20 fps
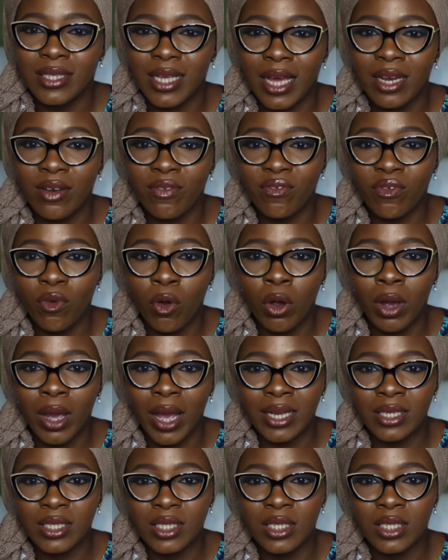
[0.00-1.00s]
Then for
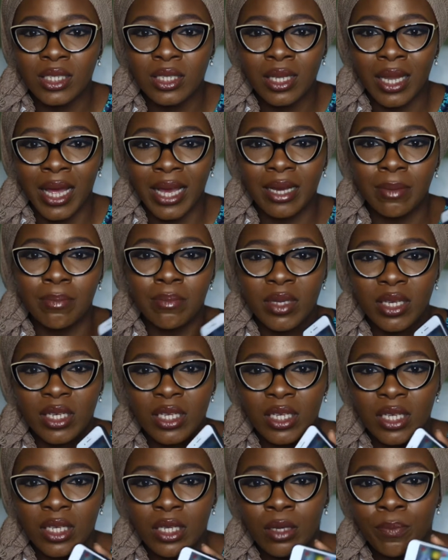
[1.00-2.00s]
editing like
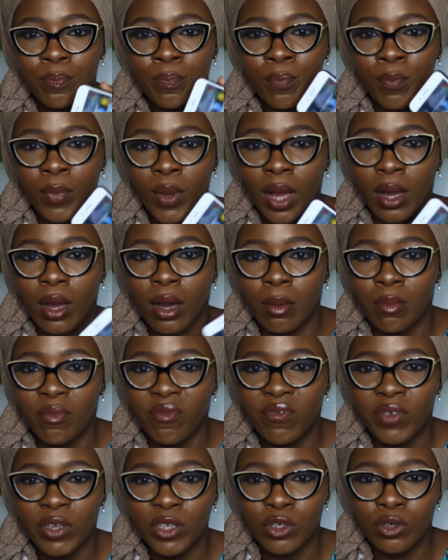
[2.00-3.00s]
mini
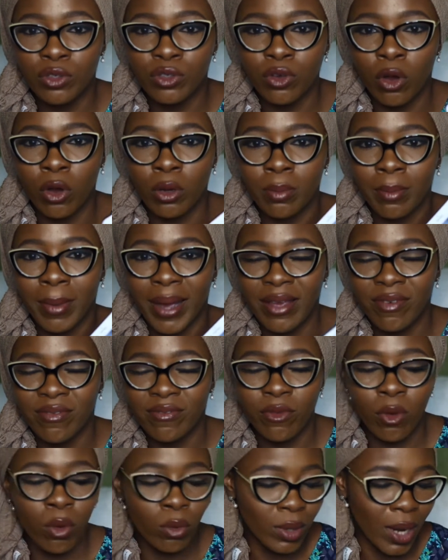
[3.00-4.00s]
videos on my
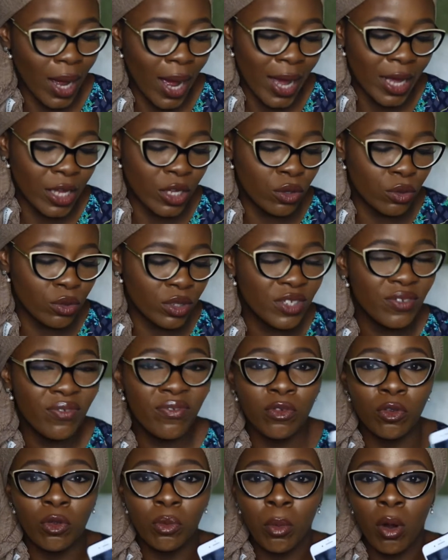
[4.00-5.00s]
phone, I use
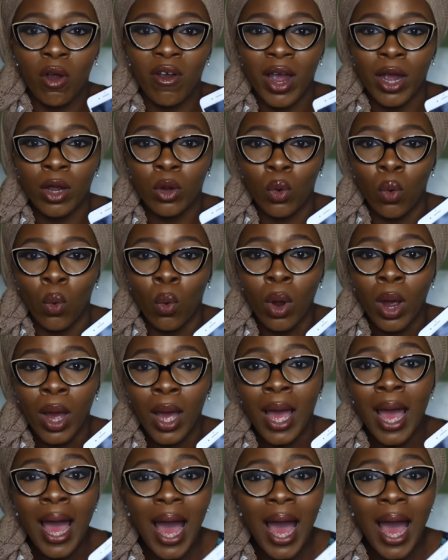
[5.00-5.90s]
Filmora Go.